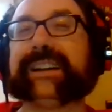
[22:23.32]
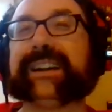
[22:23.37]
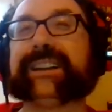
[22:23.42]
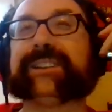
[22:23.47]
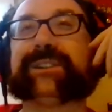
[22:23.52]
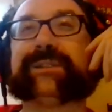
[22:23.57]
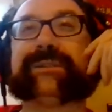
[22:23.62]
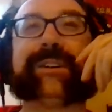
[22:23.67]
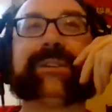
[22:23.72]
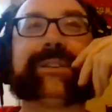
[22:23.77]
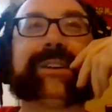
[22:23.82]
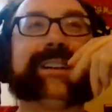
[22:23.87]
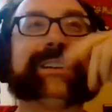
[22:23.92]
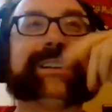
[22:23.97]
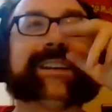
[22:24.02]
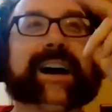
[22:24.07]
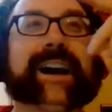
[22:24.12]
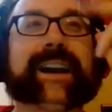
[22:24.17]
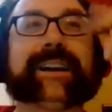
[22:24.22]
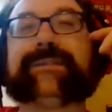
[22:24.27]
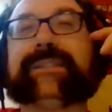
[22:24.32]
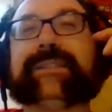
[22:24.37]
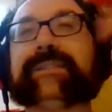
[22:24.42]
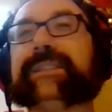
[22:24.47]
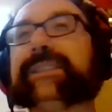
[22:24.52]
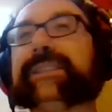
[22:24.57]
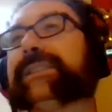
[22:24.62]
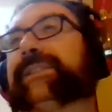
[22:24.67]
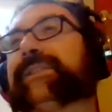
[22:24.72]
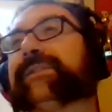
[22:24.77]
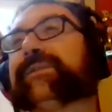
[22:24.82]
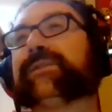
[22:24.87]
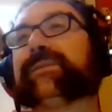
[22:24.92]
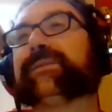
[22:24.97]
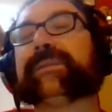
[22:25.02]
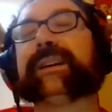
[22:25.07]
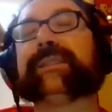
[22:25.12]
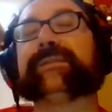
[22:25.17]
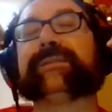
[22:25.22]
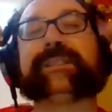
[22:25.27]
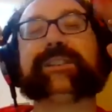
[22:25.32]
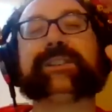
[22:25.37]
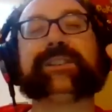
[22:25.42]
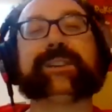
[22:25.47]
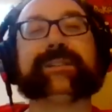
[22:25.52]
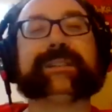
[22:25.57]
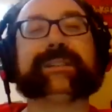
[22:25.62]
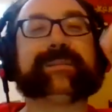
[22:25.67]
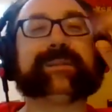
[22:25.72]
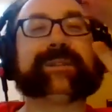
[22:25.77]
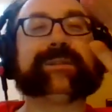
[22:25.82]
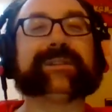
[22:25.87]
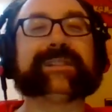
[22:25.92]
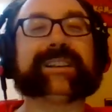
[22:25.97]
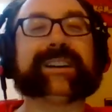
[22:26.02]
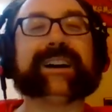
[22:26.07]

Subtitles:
get corona and die in 15 years from after the show debuts.